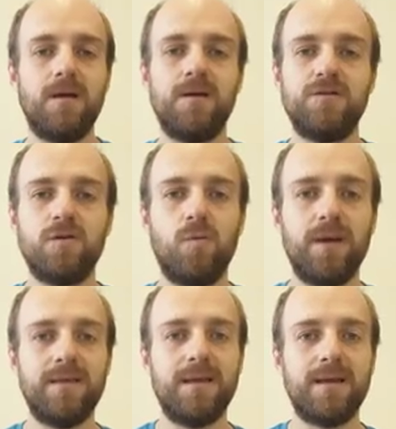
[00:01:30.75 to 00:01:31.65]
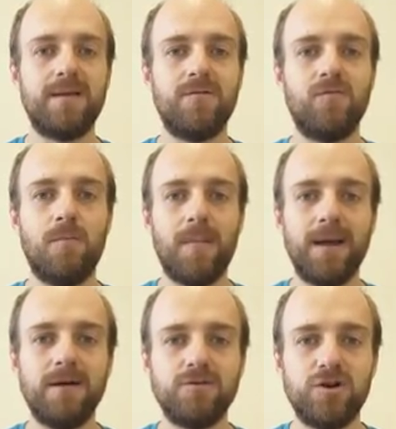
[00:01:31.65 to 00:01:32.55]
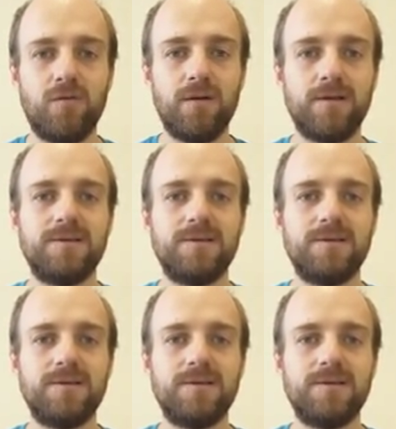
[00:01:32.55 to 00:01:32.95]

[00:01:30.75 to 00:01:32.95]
And so we can remind our children